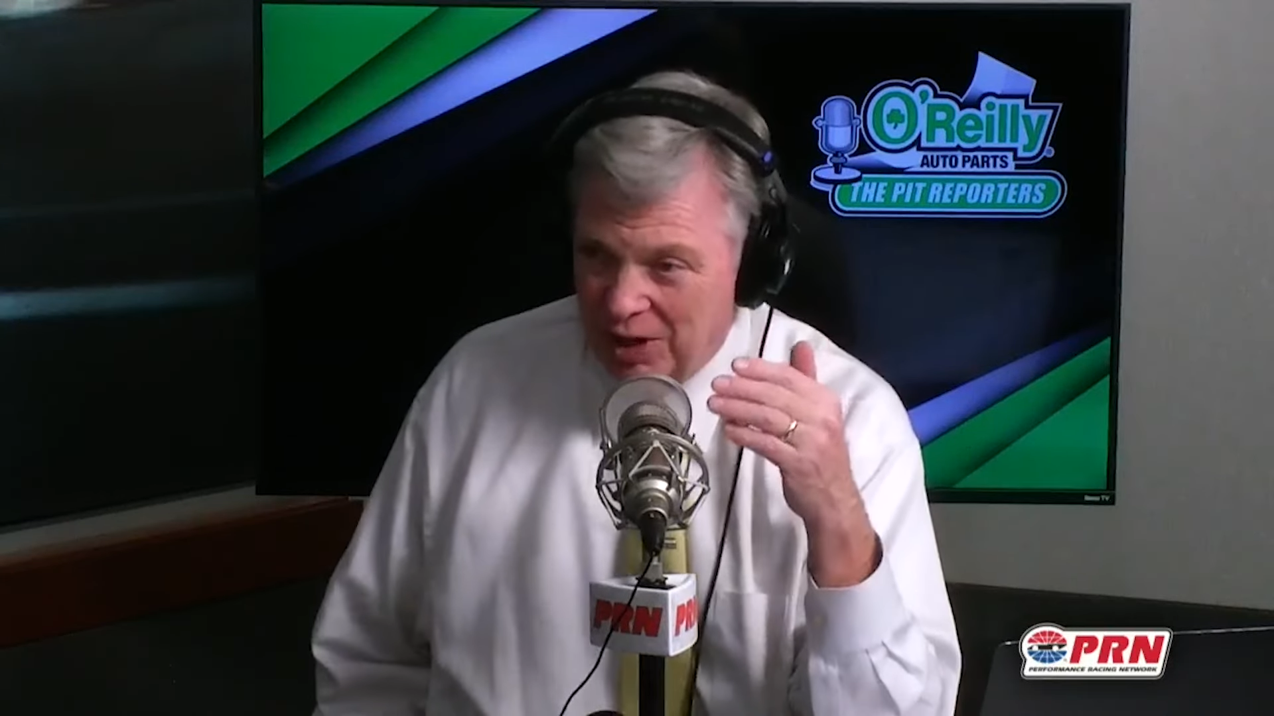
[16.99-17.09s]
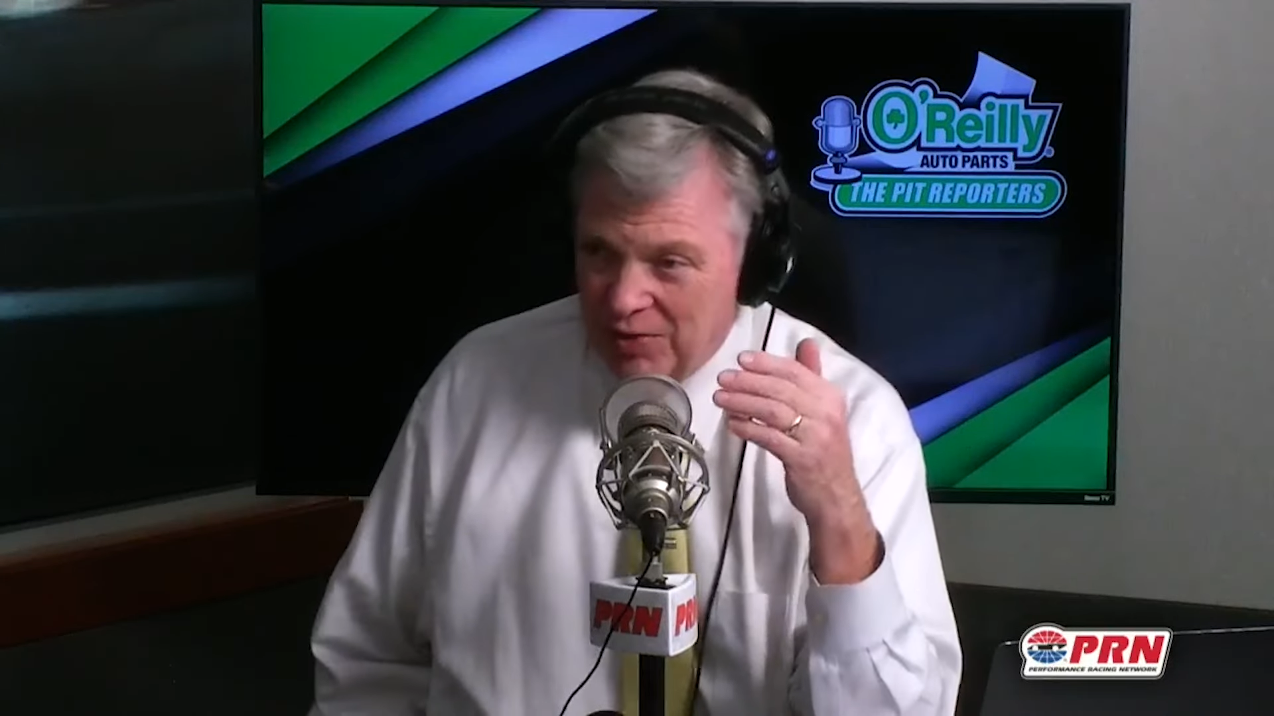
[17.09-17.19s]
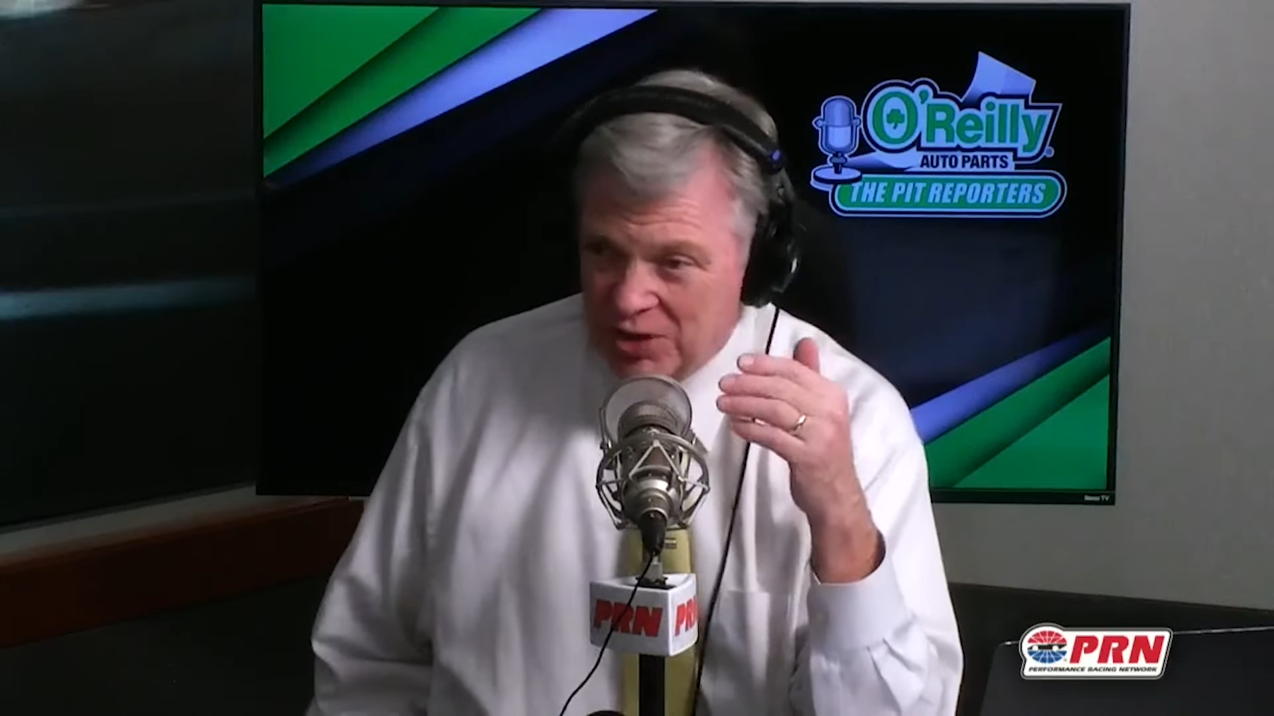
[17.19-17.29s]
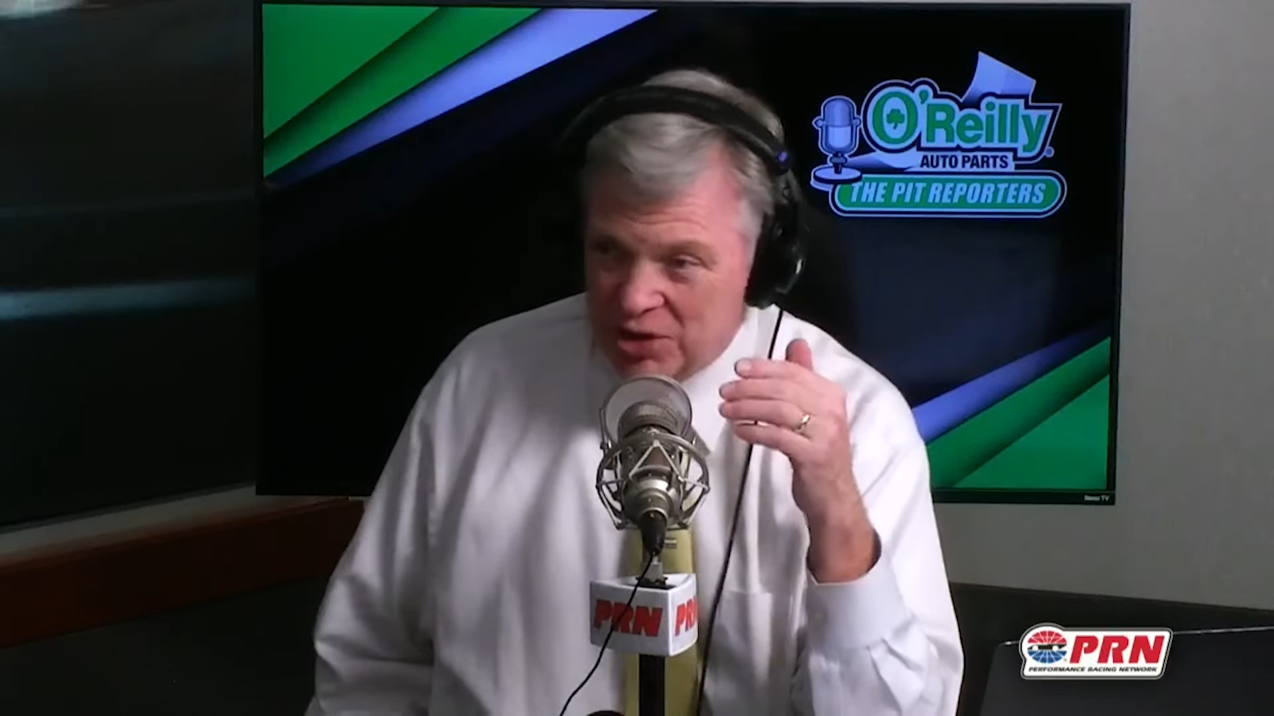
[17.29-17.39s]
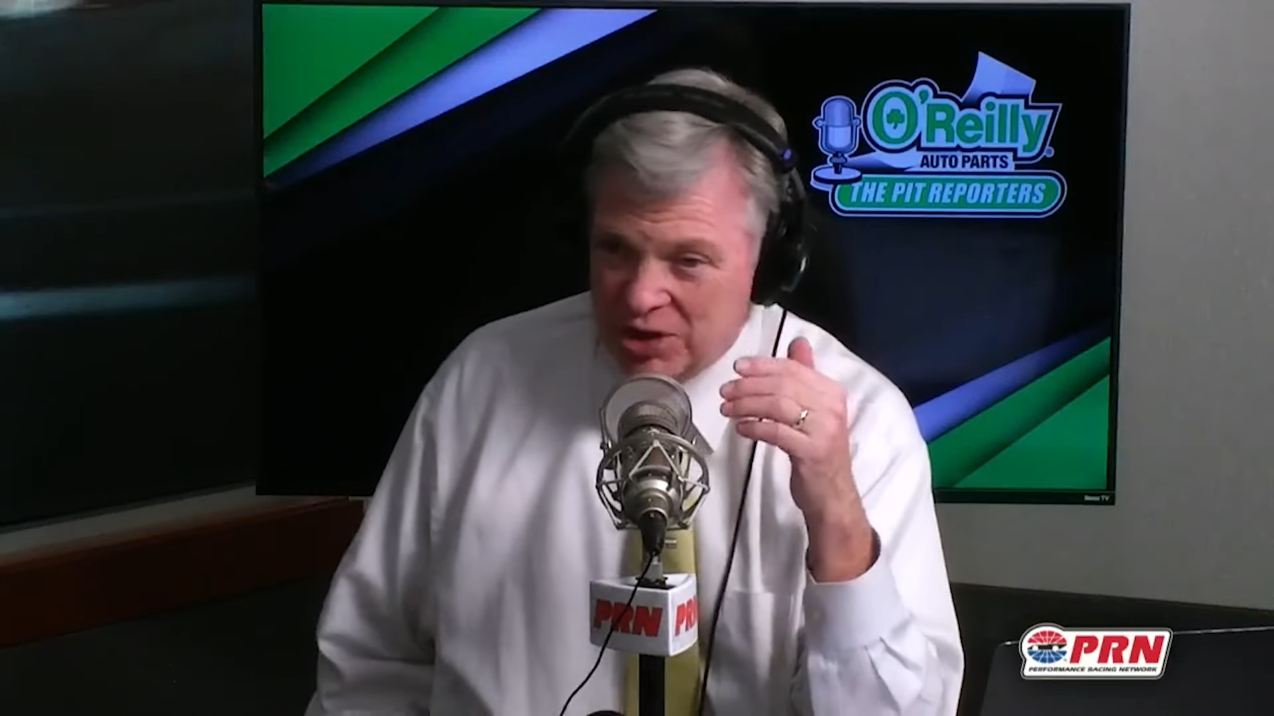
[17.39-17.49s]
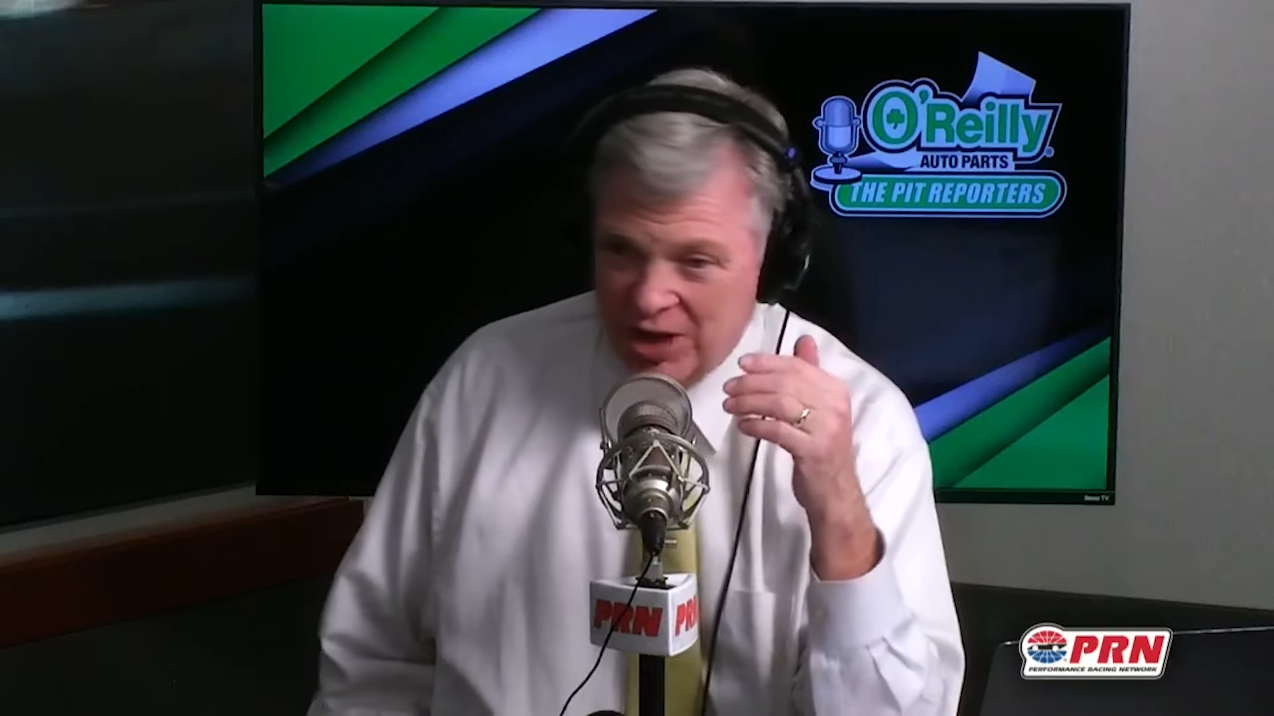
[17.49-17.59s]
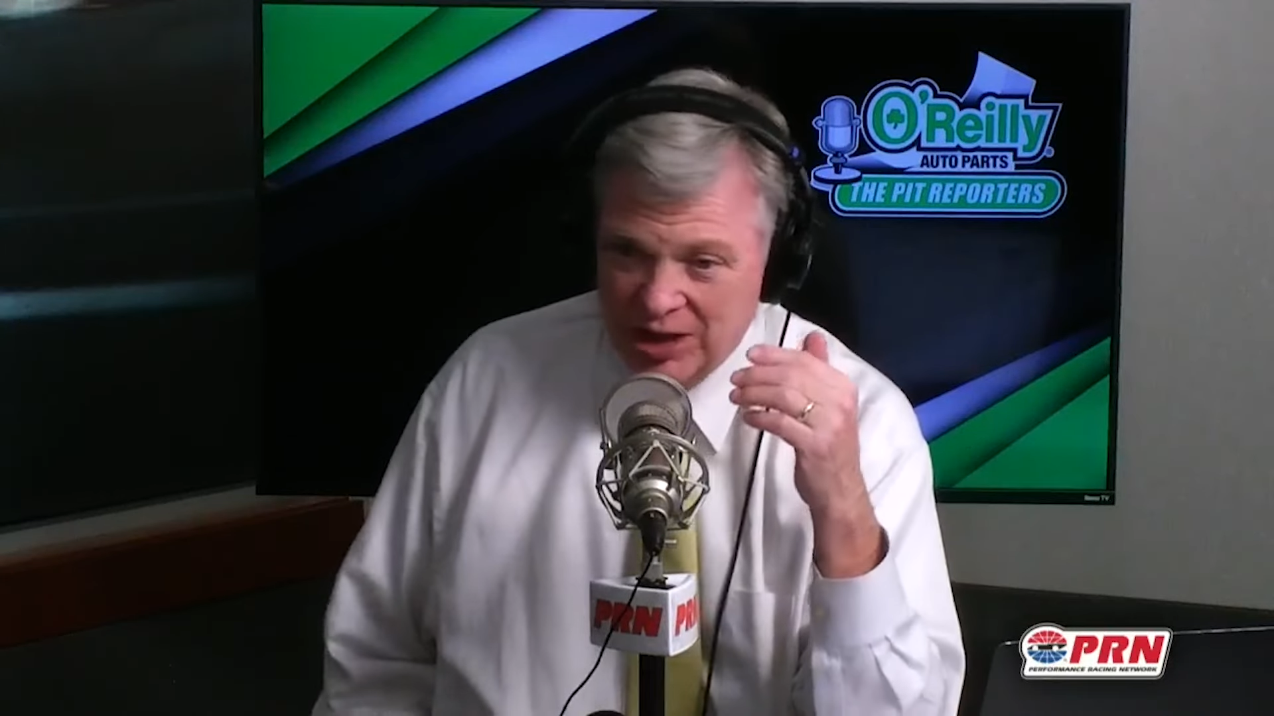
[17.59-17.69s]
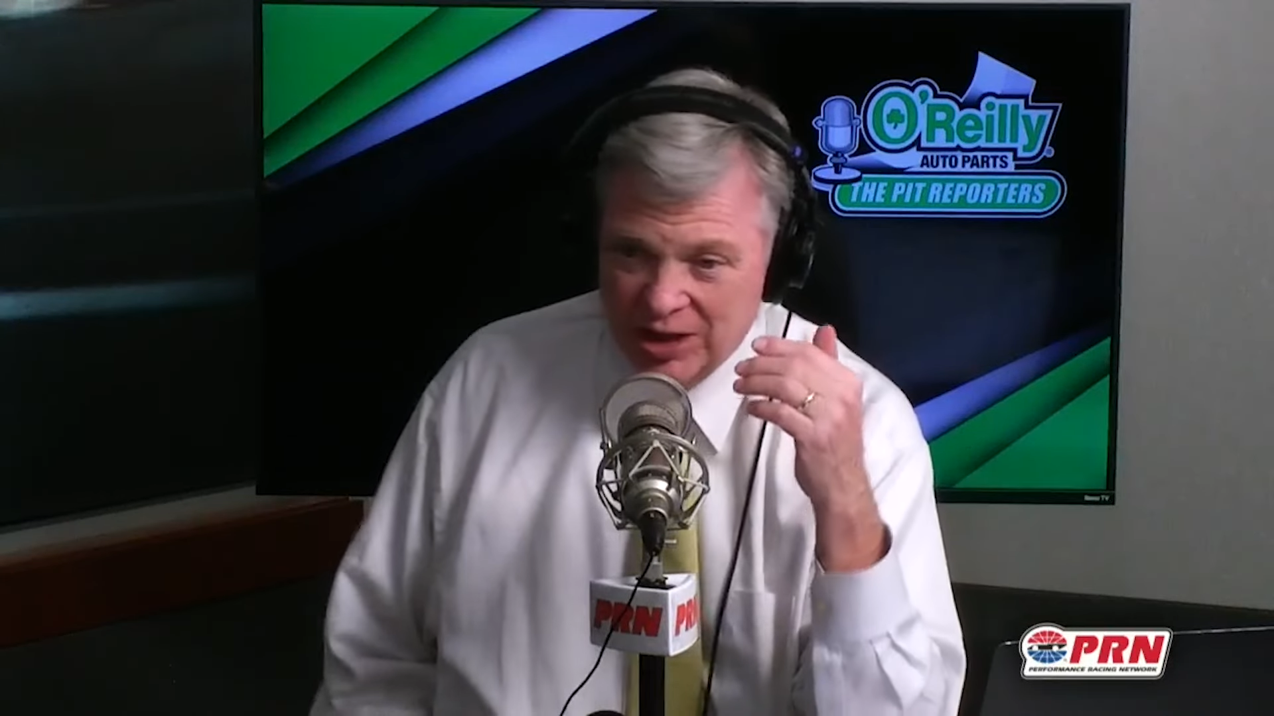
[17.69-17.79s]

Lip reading: on this thing,